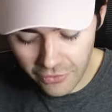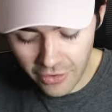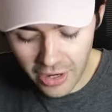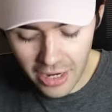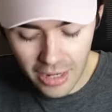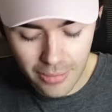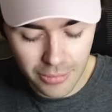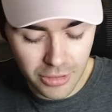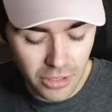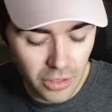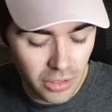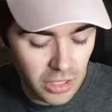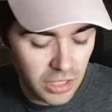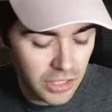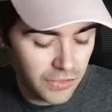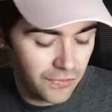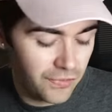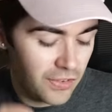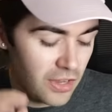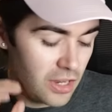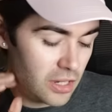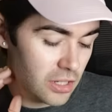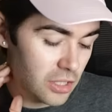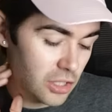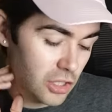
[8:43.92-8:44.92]
frame. So this
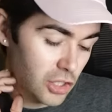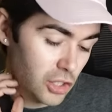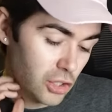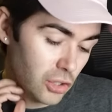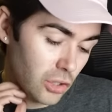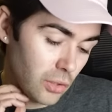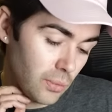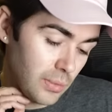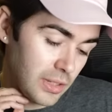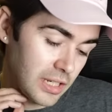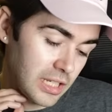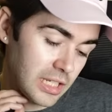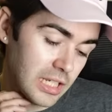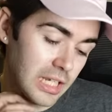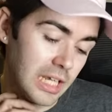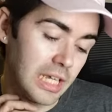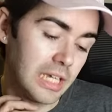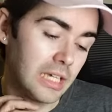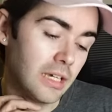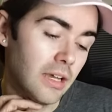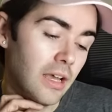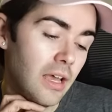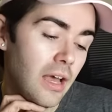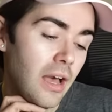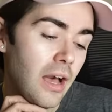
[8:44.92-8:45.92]
first shot we
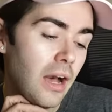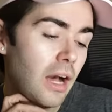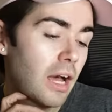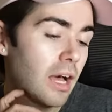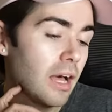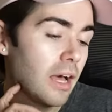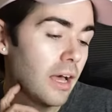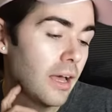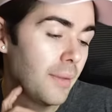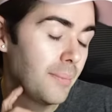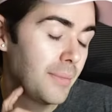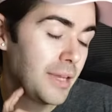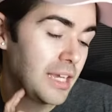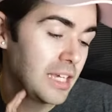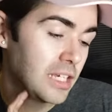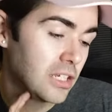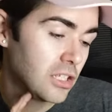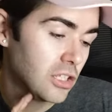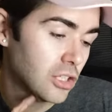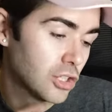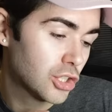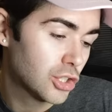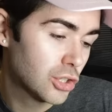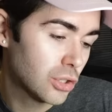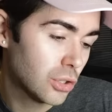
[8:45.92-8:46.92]
see um,
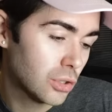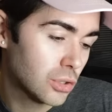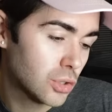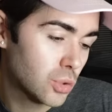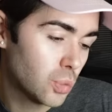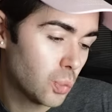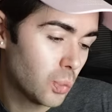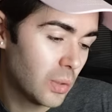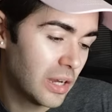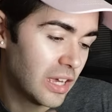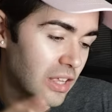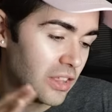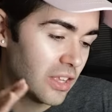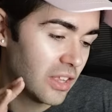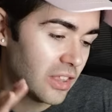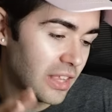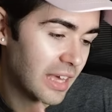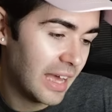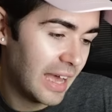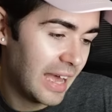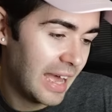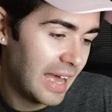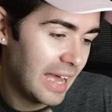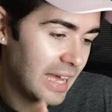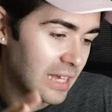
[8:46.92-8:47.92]
is the shot with the
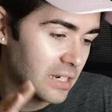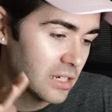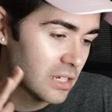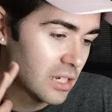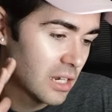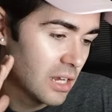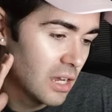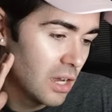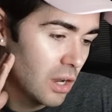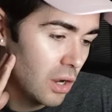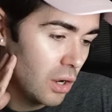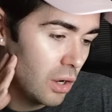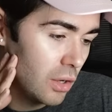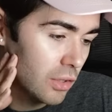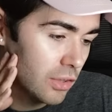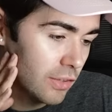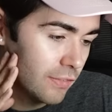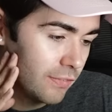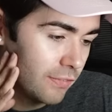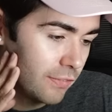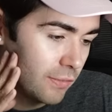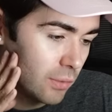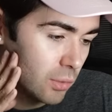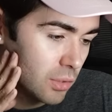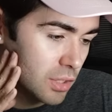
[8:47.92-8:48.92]
hat on the
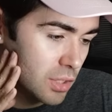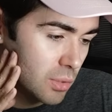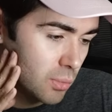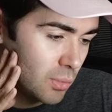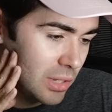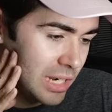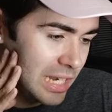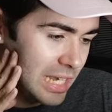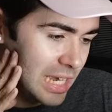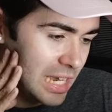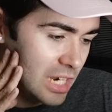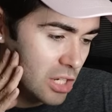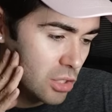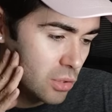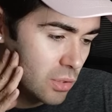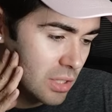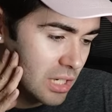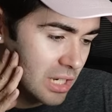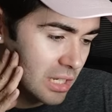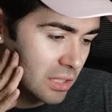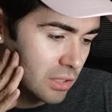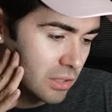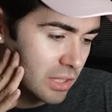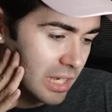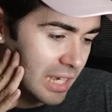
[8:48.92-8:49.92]
floor. It's a really
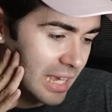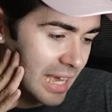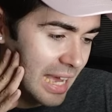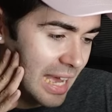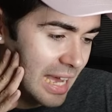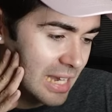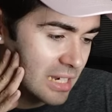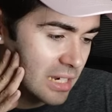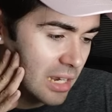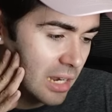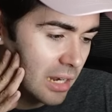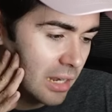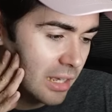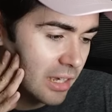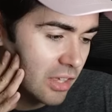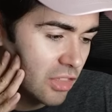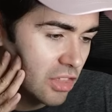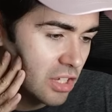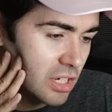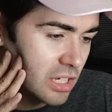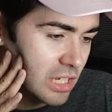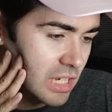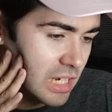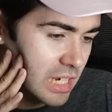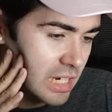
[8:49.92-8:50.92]
interesting looking hat. I like
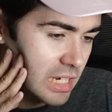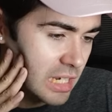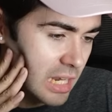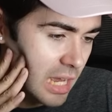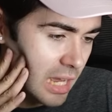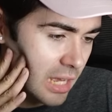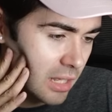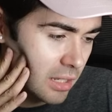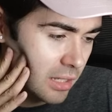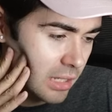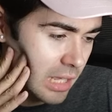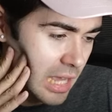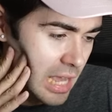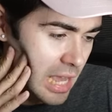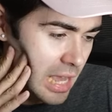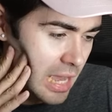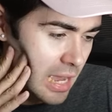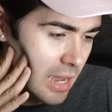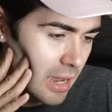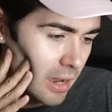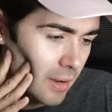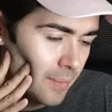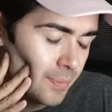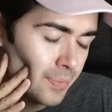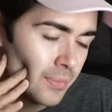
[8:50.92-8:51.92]
the detail
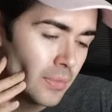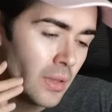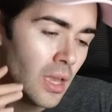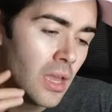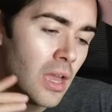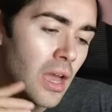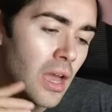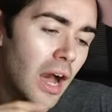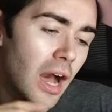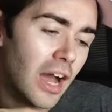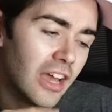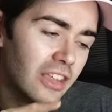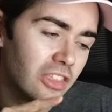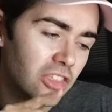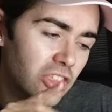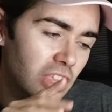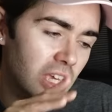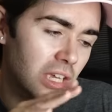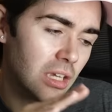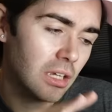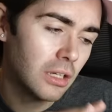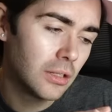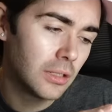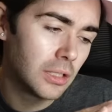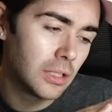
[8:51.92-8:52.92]
here. I
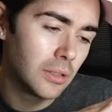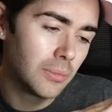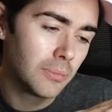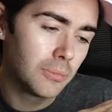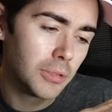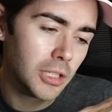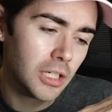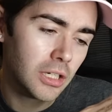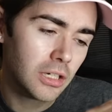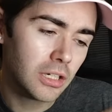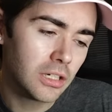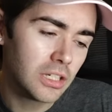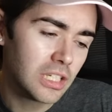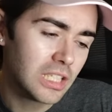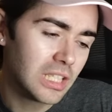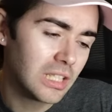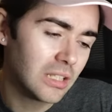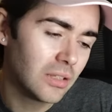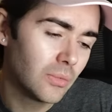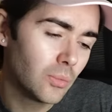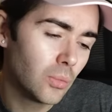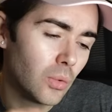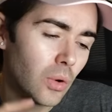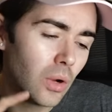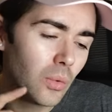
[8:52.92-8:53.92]
think because
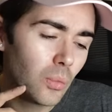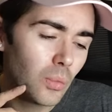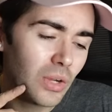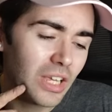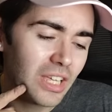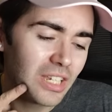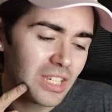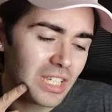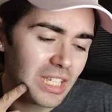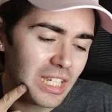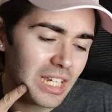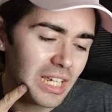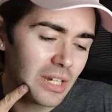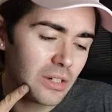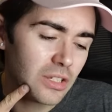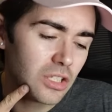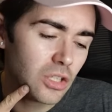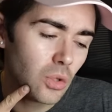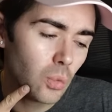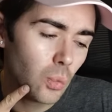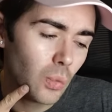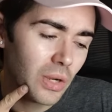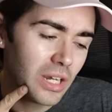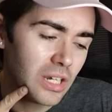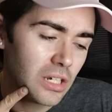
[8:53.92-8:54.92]
what we see is
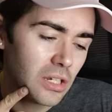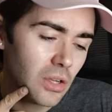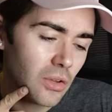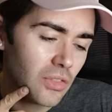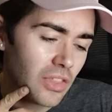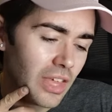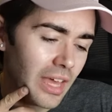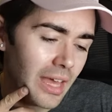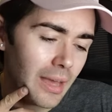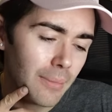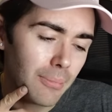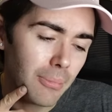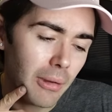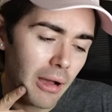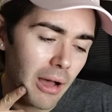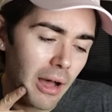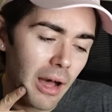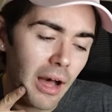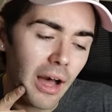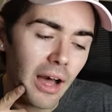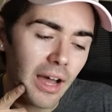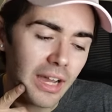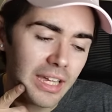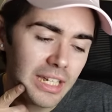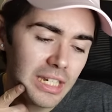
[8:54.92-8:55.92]
the window there
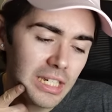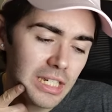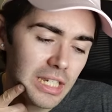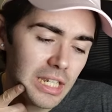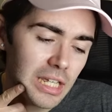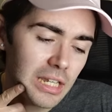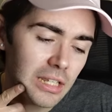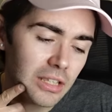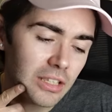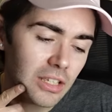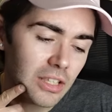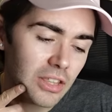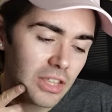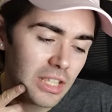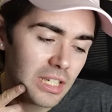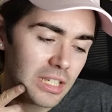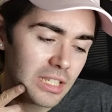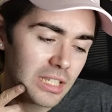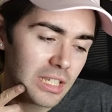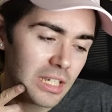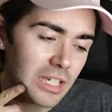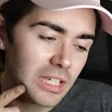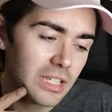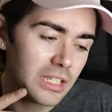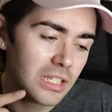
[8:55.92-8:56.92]
behind it, that
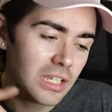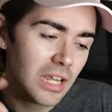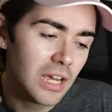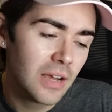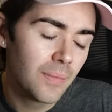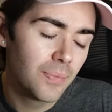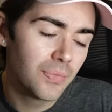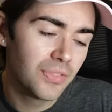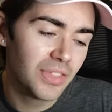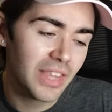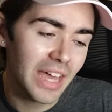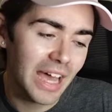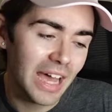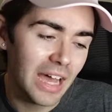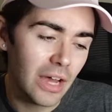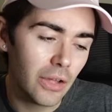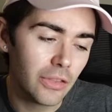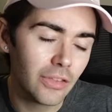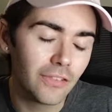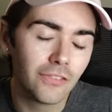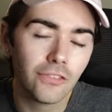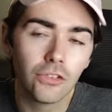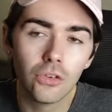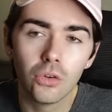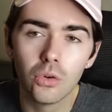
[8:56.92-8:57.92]
this is the hat
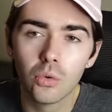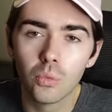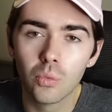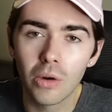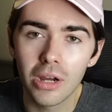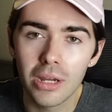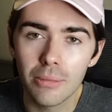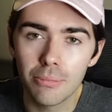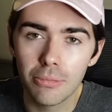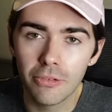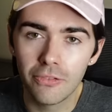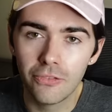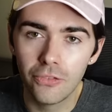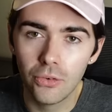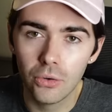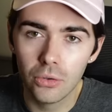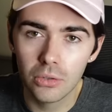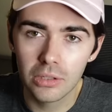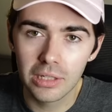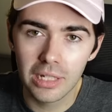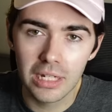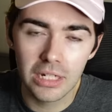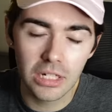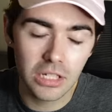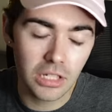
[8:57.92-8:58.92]
on the floor right
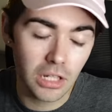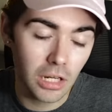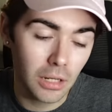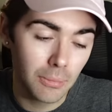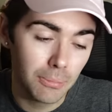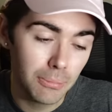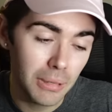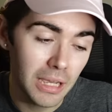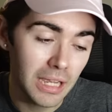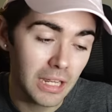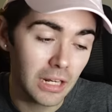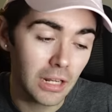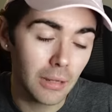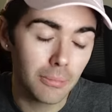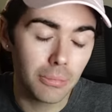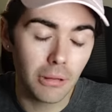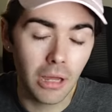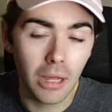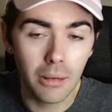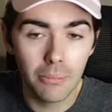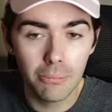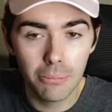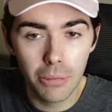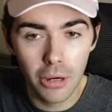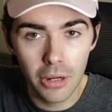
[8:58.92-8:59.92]
before Glinda's going to pick it
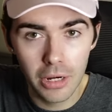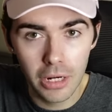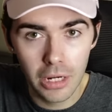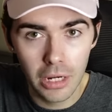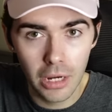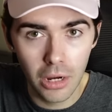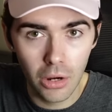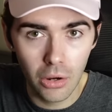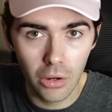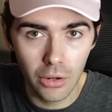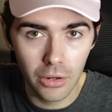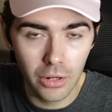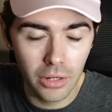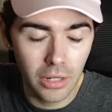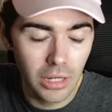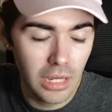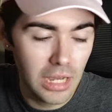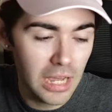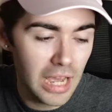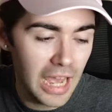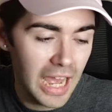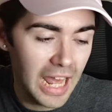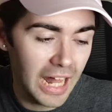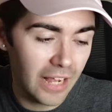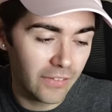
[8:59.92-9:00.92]
up and put it on
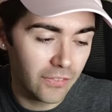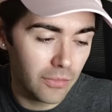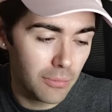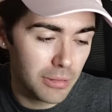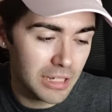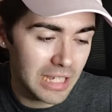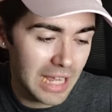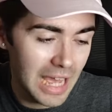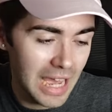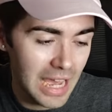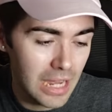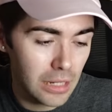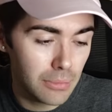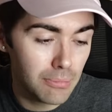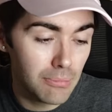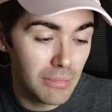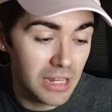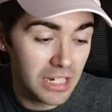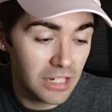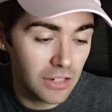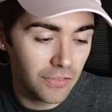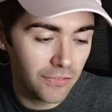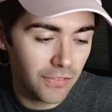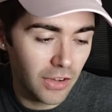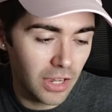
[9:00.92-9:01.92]
Elphaba's head
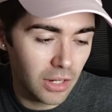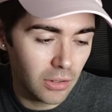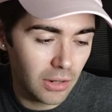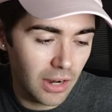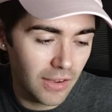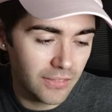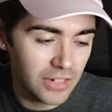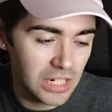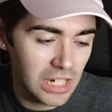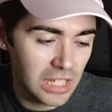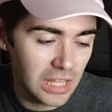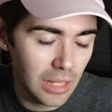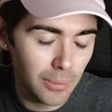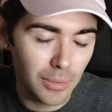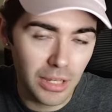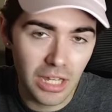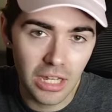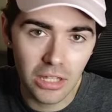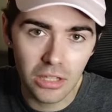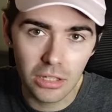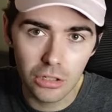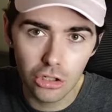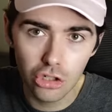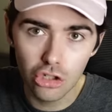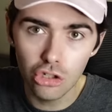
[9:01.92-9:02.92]
mid defying gravity, and then we
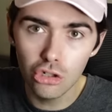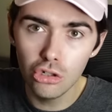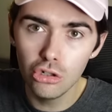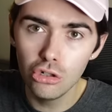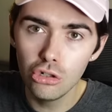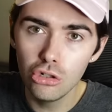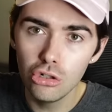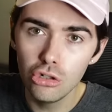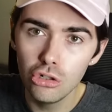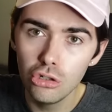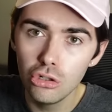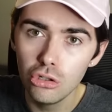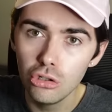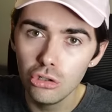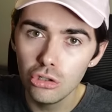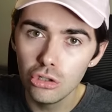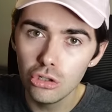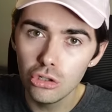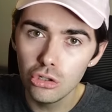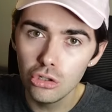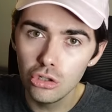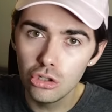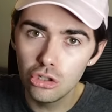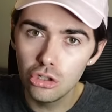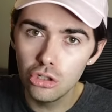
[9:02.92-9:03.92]
hear the do
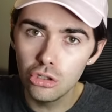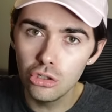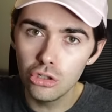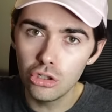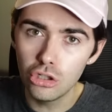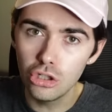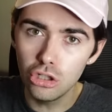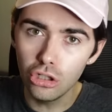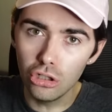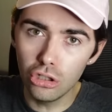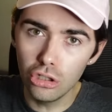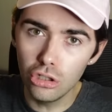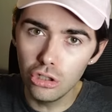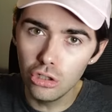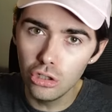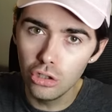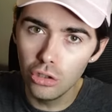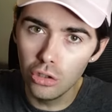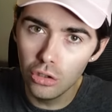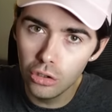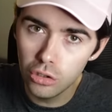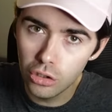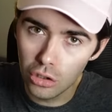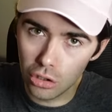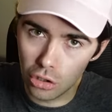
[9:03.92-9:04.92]
do do
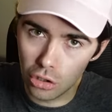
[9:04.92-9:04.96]
do